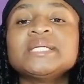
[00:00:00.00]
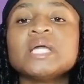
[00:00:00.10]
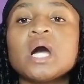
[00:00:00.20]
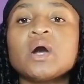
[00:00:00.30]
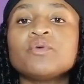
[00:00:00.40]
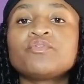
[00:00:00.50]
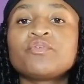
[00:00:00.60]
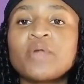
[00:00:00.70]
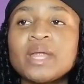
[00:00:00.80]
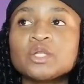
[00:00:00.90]
a
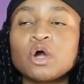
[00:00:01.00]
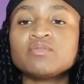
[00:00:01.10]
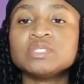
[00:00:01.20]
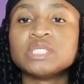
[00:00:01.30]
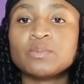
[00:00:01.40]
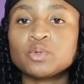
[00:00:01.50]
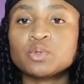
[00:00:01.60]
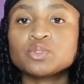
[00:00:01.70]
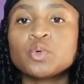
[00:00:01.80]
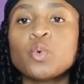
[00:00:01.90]
friend of
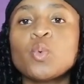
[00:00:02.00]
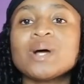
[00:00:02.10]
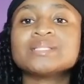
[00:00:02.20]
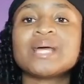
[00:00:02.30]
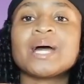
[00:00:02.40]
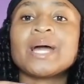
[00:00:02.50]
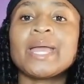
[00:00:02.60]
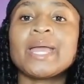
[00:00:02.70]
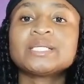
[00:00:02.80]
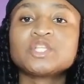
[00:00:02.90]
Njabulo's who was an
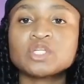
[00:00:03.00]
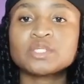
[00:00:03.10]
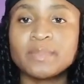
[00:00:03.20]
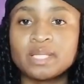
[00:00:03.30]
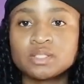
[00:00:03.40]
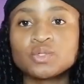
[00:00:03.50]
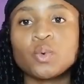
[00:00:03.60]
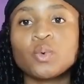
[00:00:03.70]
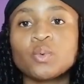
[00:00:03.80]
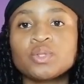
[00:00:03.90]
ex-classmate,
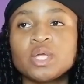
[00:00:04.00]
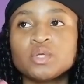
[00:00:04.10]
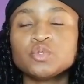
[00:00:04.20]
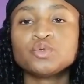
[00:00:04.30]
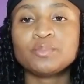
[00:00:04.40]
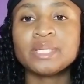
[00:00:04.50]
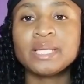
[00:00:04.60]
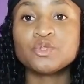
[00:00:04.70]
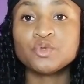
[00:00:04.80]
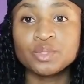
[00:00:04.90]
so they used to be
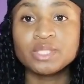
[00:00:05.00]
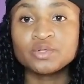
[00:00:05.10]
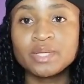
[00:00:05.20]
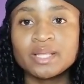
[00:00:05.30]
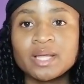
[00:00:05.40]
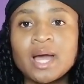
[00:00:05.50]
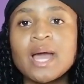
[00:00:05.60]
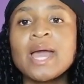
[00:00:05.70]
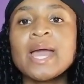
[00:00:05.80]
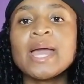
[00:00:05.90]
in uni together,
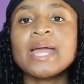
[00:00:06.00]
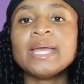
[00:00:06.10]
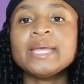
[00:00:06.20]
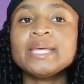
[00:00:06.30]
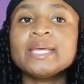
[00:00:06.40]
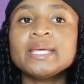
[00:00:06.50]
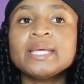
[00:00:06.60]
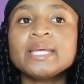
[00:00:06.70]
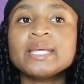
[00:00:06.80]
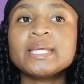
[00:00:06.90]

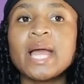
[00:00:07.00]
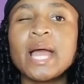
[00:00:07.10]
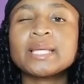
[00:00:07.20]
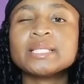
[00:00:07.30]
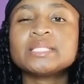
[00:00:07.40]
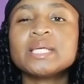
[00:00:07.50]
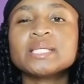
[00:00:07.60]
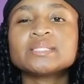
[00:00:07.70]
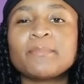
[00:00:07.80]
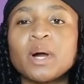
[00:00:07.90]
I guess
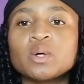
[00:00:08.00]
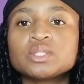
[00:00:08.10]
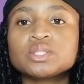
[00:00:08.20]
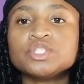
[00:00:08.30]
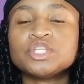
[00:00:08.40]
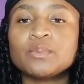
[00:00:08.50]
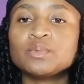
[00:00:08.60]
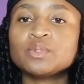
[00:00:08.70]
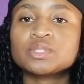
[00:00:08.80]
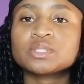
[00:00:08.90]
hears about
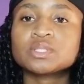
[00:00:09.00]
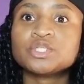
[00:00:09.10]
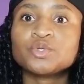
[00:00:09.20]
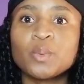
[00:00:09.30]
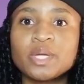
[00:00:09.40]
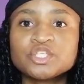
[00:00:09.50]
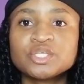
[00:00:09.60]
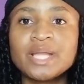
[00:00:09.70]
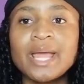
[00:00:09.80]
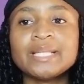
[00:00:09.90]
Njabulo's
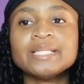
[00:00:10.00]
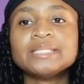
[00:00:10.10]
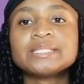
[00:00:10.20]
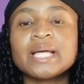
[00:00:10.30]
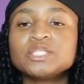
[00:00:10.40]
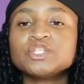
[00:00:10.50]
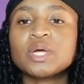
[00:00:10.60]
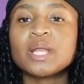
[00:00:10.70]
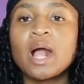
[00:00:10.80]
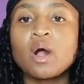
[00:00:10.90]
situation and he decides he's
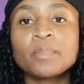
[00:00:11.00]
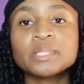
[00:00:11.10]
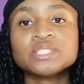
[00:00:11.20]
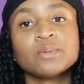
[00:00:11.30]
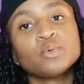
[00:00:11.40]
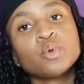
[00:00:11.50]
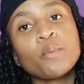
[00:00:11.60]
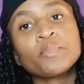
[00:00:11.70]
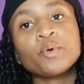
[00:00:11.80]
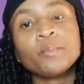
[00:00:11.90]
gonna help Njabulo
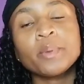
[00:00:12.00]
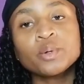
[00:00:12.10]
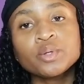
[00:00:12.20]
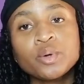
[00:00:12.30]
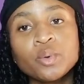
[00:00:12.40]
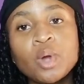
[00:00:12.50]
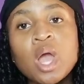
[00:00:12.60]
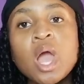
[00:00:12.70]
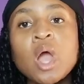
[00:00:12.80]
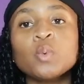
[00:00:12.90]
pro bono,
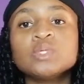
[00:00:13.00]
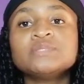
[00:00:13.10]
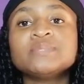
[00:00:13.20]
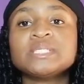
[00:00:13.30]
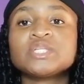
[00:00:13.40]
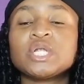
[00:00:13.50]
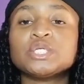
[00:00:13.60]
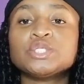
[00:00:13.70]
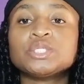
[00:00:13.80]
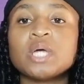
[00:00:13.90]
which means he's
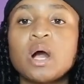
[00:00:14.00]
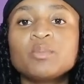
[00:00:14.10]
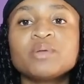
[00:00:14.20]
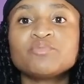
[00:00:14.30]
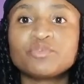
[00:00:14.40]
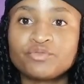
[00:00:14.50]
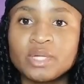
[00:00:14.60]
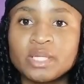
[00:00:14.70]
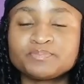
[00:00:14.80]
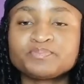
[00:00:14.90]
gonna help him for free.